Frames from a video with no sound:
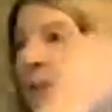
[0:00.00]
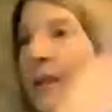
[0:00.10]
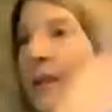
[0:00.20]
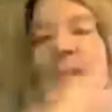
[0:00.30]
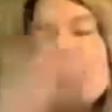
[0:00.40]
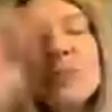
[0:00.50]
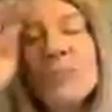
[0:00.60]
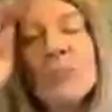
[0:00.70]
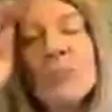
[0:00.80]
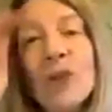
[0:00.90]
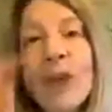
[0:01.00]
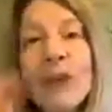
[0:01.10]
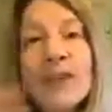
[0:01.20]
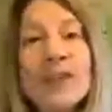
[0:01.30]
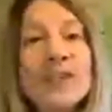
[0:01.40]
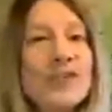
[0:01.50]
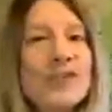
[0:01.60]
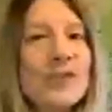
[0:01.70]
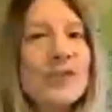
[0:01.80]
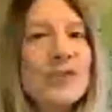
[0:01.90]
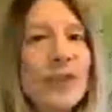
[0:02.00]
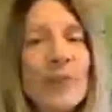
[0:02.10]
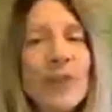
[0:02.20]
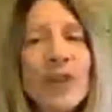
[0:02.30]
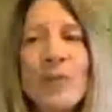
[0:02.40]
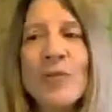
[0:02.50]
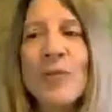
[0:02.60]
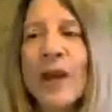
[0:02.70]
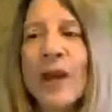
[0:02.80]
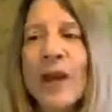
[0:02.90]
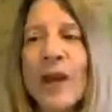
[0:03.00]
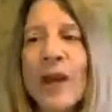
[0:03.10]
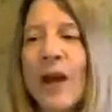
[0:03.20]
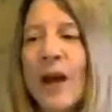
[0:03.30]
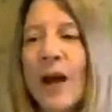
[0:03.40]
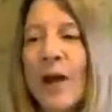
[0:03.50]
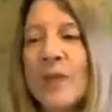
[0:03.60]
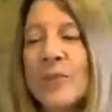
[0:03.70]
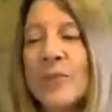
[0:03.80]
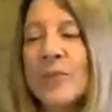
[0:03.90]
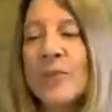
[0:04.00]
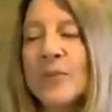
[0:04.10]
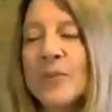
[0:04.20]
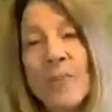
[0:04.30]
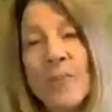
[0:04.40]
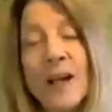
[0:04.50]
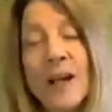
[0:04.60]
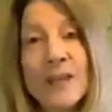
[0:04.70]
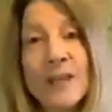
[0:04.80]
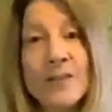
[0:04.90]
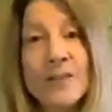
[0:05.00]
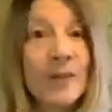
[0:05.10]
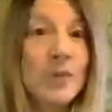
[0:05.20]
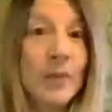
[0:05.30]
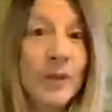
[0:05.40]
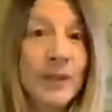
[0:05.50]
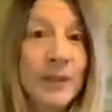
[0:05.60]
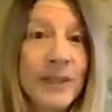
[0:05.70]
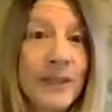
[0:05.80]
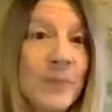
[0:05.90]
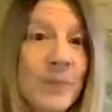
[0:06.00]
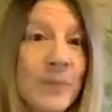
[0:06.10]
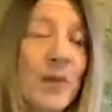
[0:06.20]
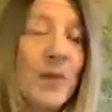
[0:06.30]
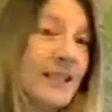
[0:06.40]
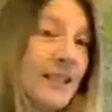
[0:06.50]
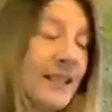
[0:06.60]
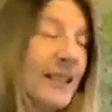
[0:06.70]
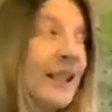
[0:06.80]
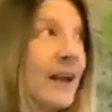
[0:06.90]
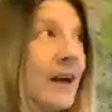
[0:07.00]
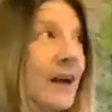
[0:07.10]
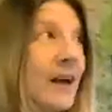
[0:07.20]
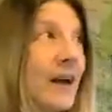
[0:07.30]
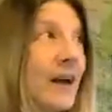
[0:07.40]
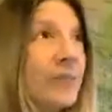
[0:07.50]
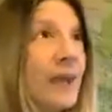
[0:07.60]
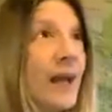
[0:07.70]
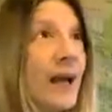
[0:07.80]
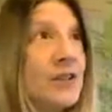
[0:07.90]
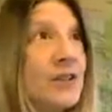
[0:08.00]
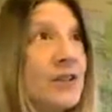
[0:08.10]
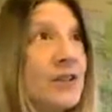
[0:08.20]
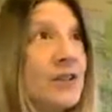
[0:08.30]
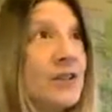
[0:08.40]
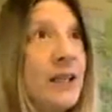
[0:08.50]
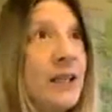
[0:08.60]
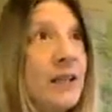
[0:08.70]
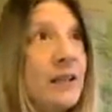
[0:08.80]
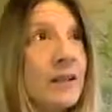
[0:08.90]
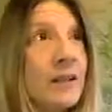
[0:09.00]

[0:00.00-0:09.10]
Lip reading: been going in existence for a couple more years before that. It was set up by someone I used to work with originally, and she